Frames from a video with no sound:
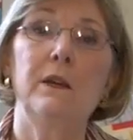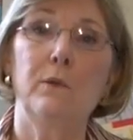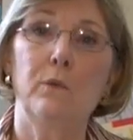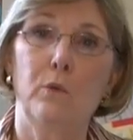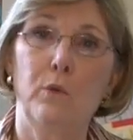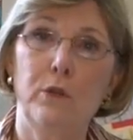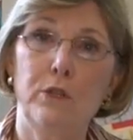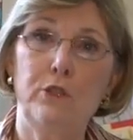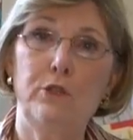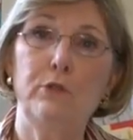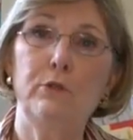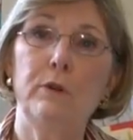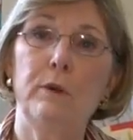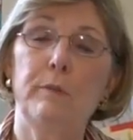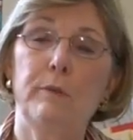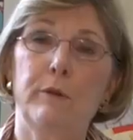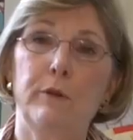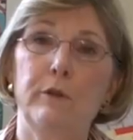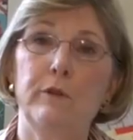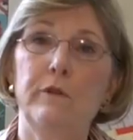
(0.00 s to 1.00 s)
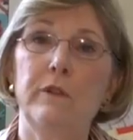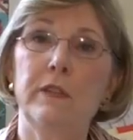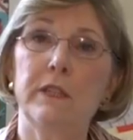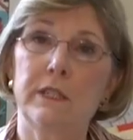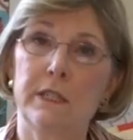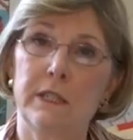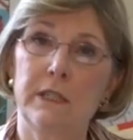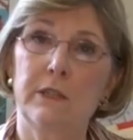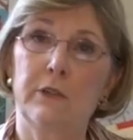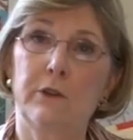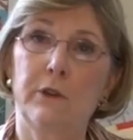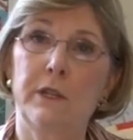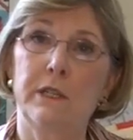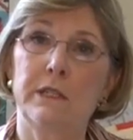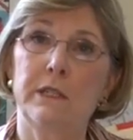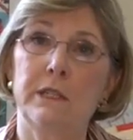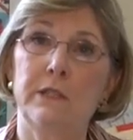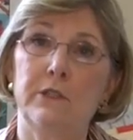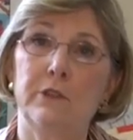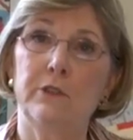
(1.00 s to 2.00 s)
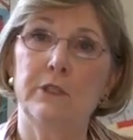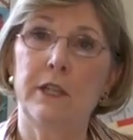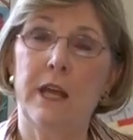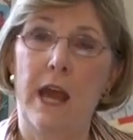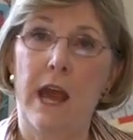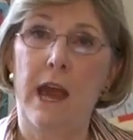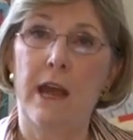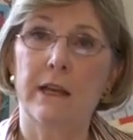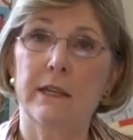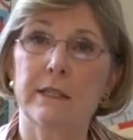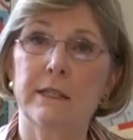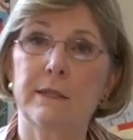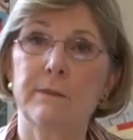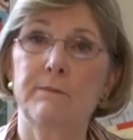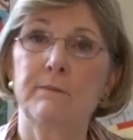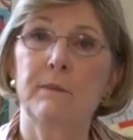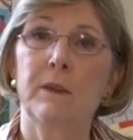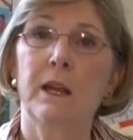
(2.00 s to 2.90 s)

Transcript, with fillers: would you approve this increase in your tax?